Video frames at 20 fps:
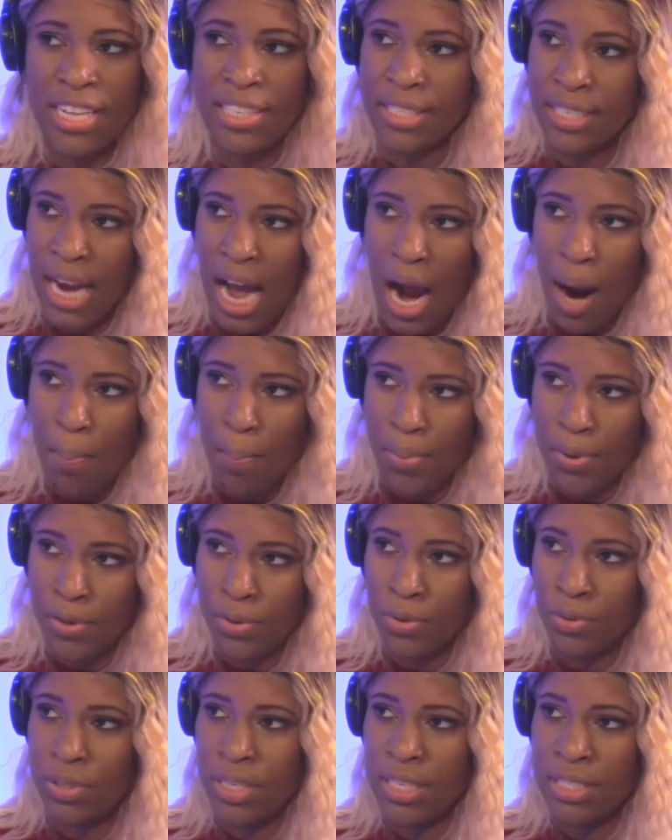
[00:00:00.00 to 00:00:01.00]
It's not
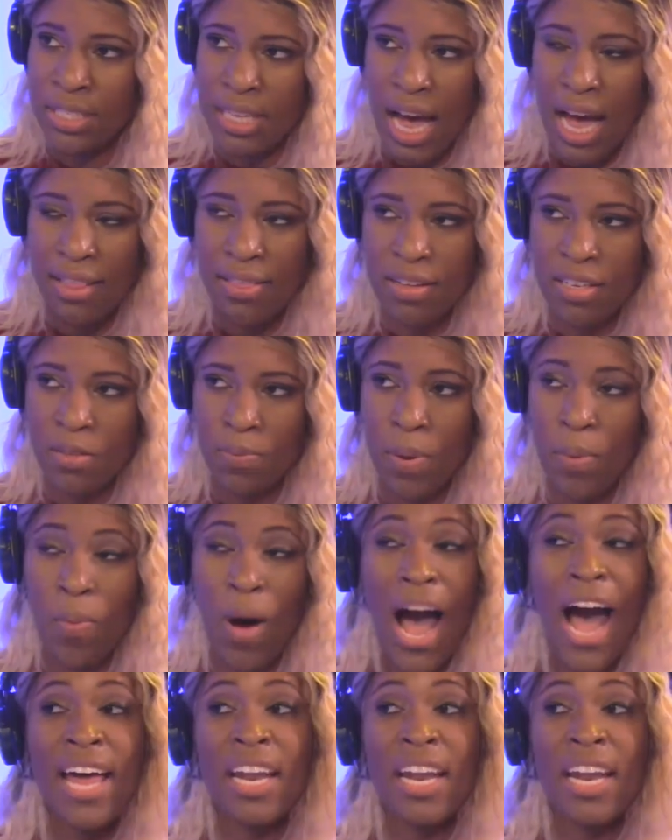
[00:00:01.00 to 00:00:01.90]
Bruce. It's not these people. Wow.